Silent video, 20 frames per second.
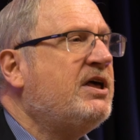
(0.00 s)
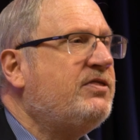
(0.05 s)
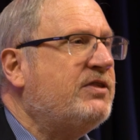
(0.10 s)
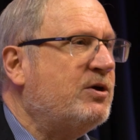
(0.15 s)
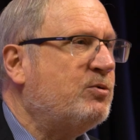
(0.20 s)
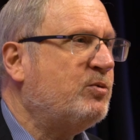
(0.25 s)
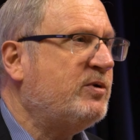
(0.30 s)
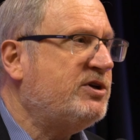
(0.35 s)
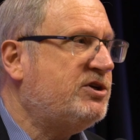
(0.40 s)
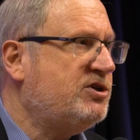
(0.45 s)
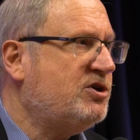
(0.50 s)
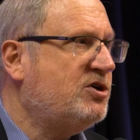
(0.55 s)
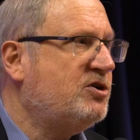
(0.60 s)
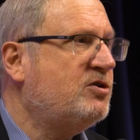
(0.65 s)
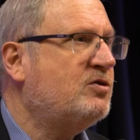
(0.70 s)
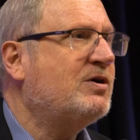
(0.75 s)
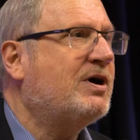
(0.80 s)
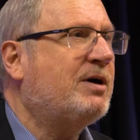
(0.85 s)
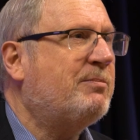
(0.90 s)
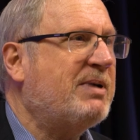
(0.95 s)
than we
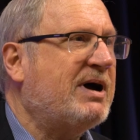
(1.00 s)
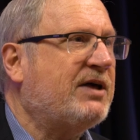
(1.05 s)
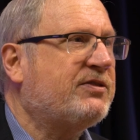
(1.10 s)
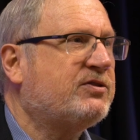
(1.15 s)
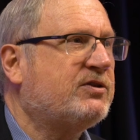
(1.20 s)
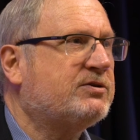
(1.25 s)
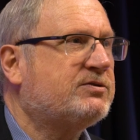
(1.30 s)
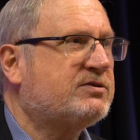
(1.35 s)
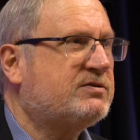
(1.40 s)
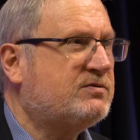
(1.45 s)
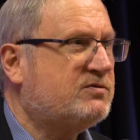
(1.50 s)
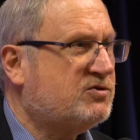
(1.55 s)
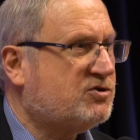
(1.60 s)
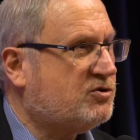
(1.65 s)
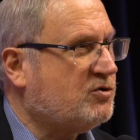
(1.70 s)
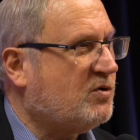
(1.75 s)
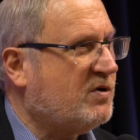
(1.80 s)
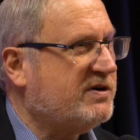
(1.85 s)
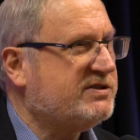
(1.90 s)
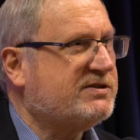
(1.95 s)
do about the
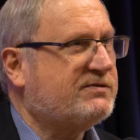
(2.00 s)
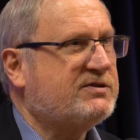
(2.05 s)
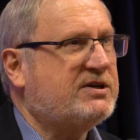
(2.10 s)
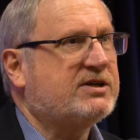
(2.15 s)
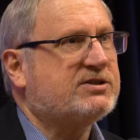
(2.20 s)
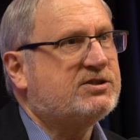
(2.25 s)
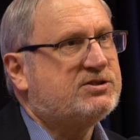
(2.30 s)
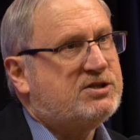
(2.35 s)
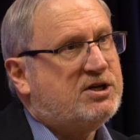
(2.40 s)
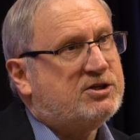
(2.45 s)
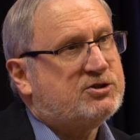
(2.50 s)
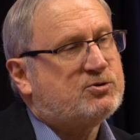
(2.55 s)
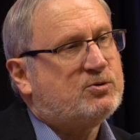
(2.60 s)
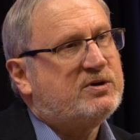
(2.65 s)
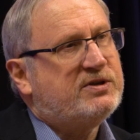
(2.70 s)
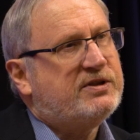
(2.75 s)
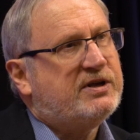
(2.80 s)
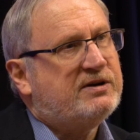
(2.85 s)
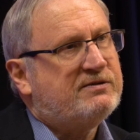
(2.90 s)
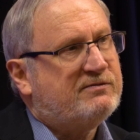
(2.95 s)
stories of Texas
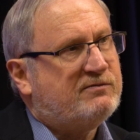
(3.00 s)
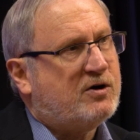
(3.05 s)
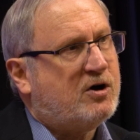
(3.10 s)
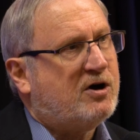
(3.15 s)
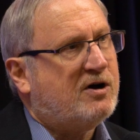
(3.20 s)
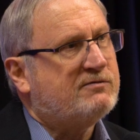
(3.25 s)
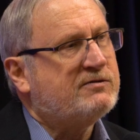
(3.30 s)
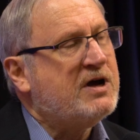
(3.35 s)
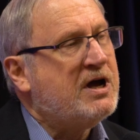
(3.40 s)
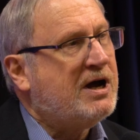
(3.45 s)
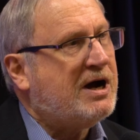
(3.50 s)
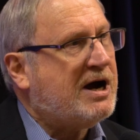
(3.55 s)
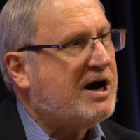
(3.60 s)
history that involve